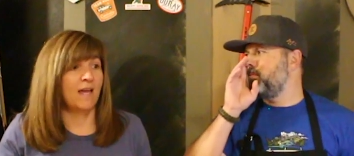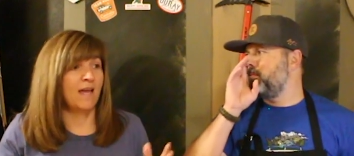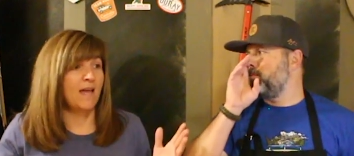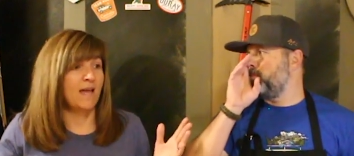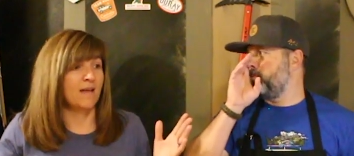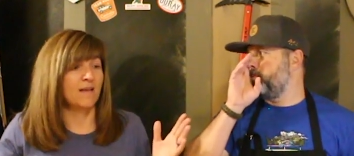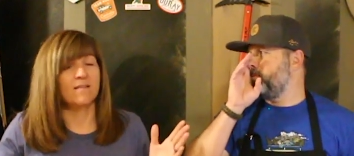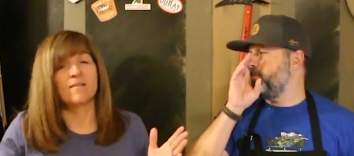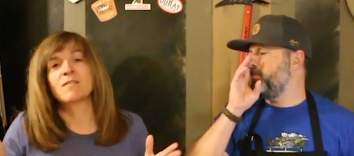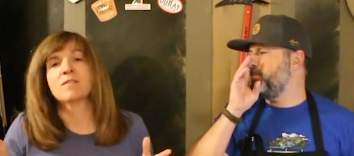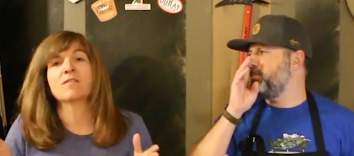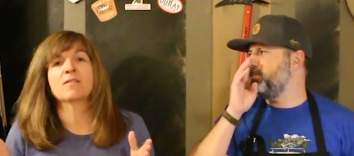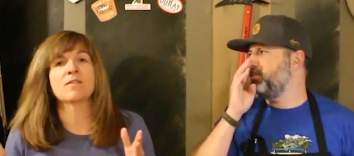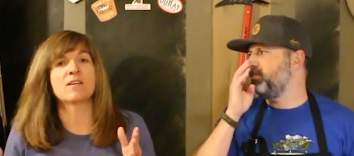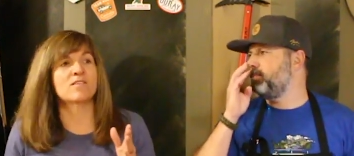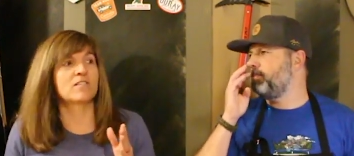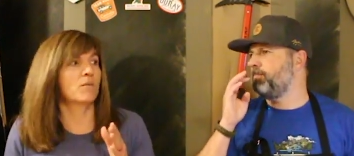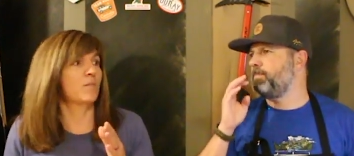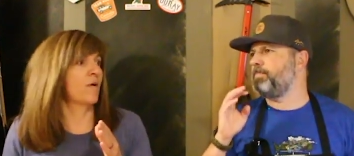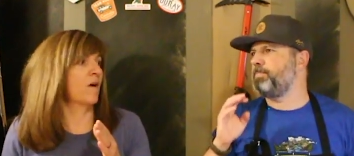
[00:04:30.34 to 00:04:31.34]
Speaker 1: hey
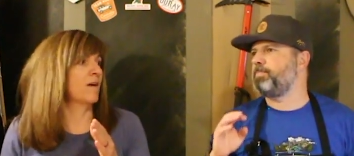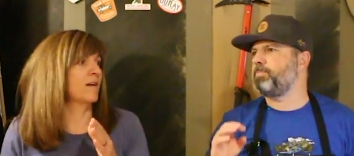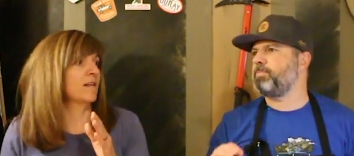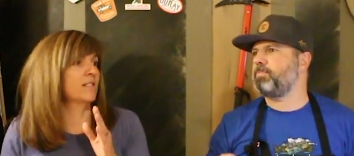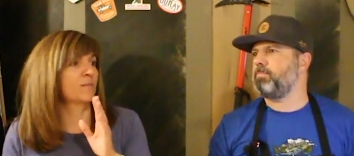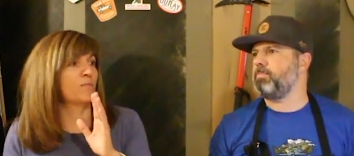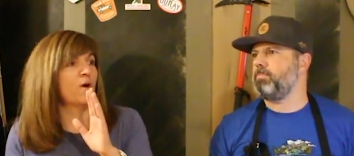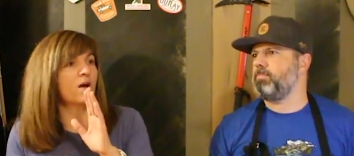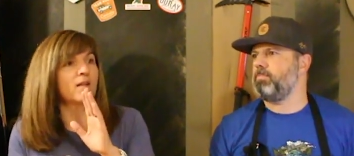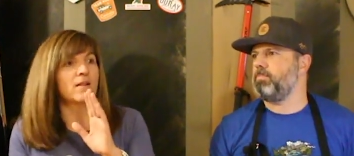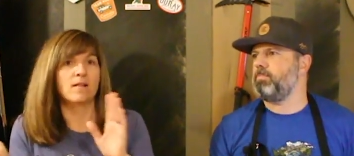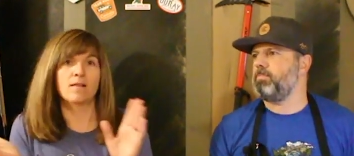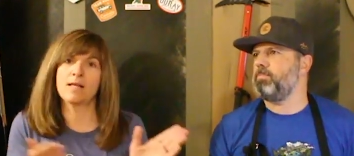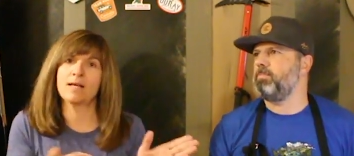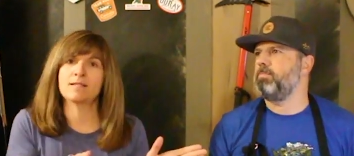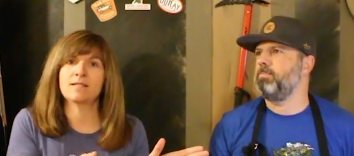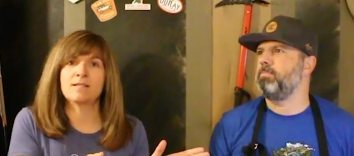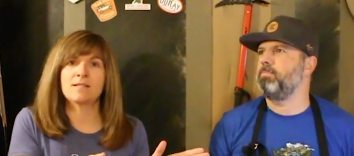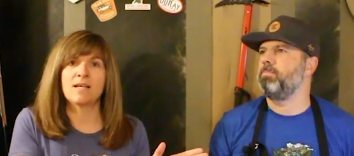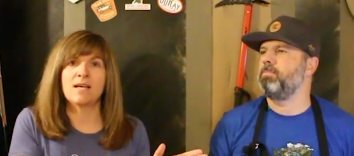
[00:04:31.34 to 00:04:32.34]
there's a parking spot
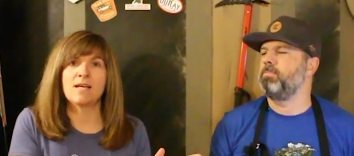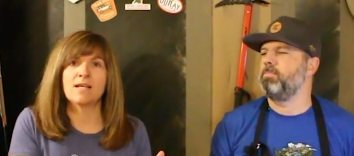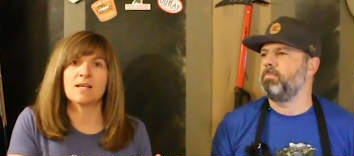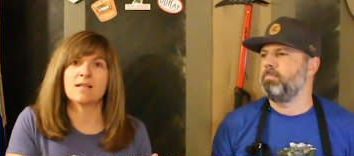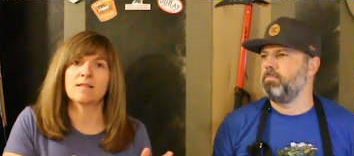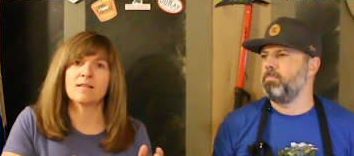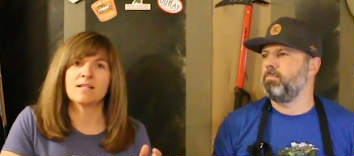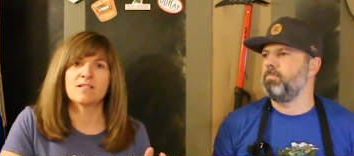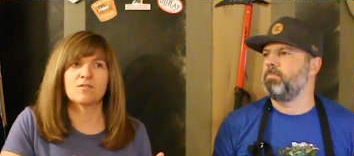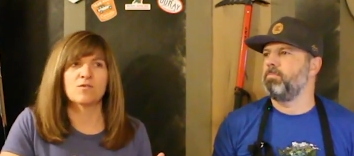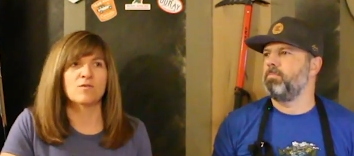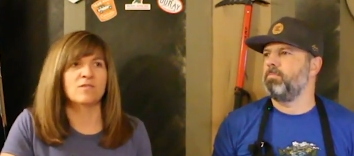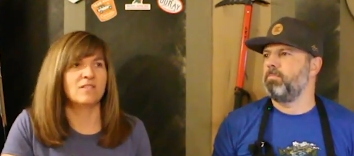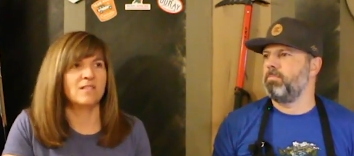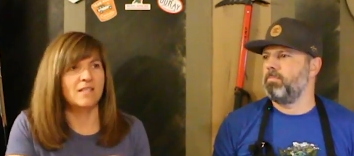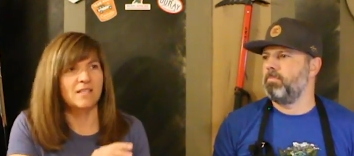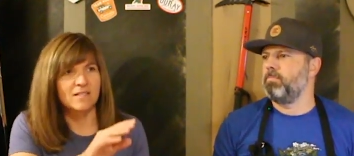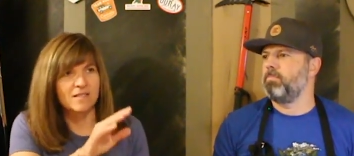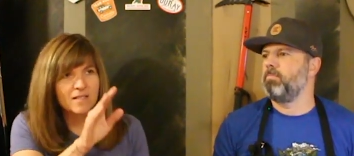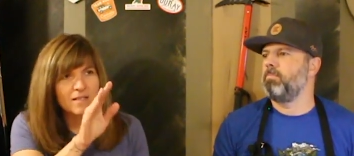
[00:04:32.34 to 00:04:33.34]
let's take it let's go and
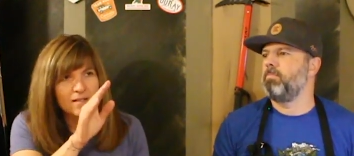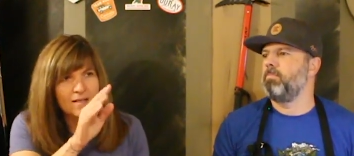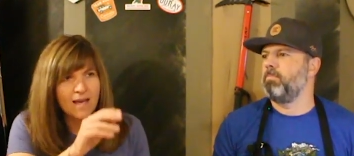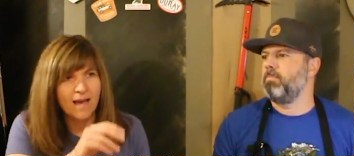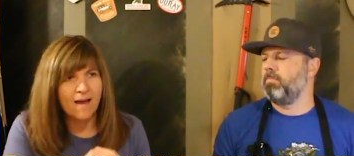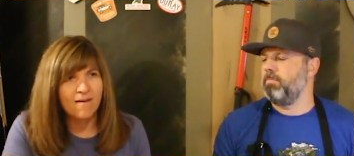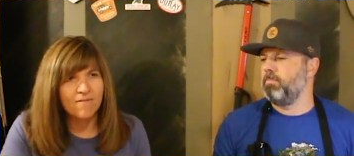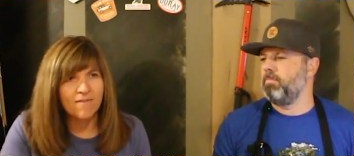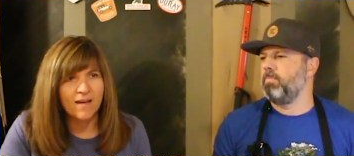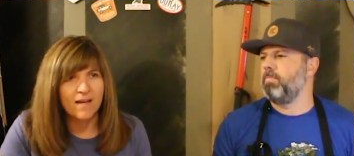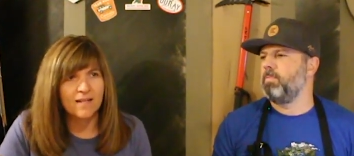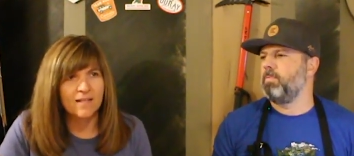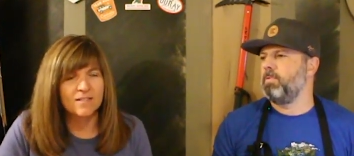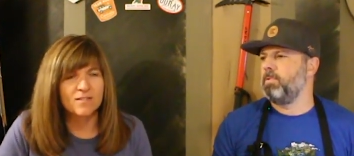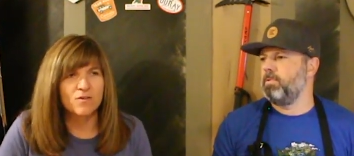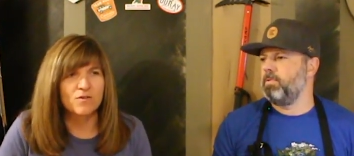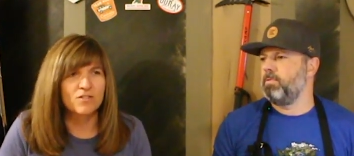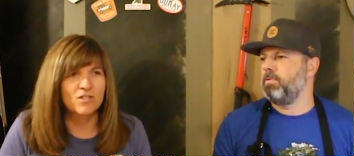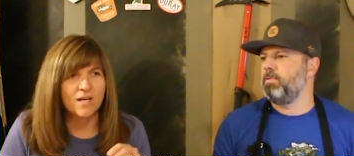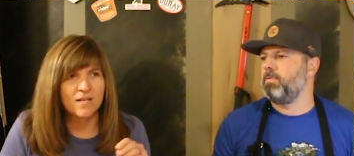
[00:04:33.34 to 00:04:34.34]
see this little cafe
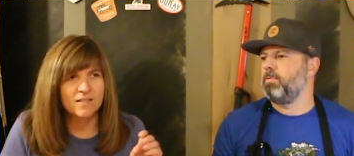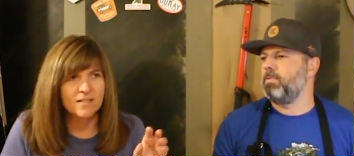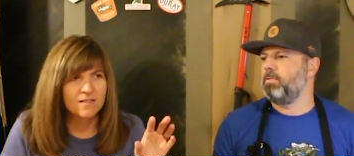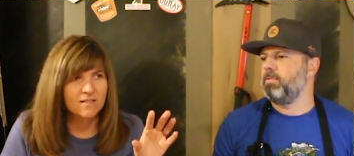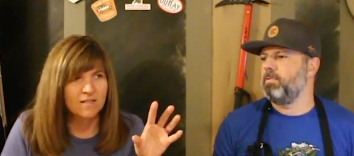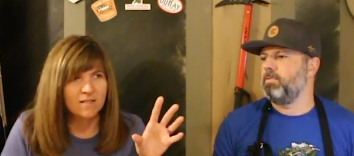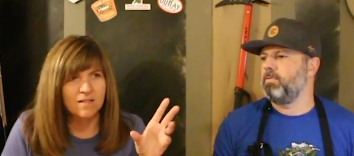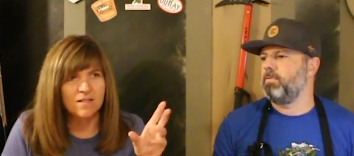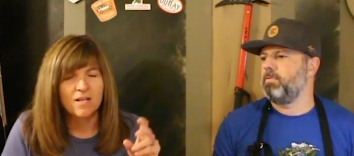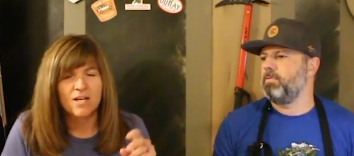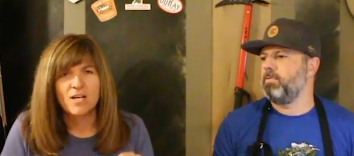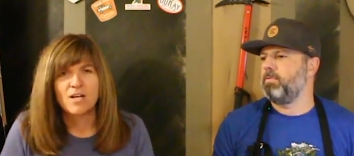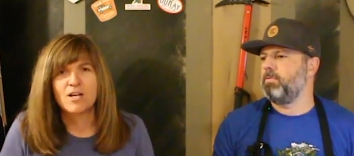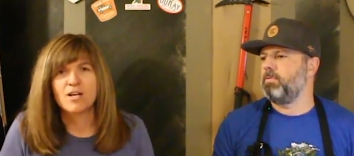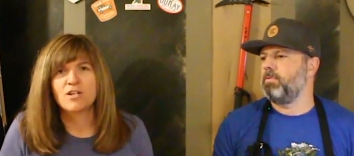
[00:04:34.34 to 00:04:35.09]
let's go check this little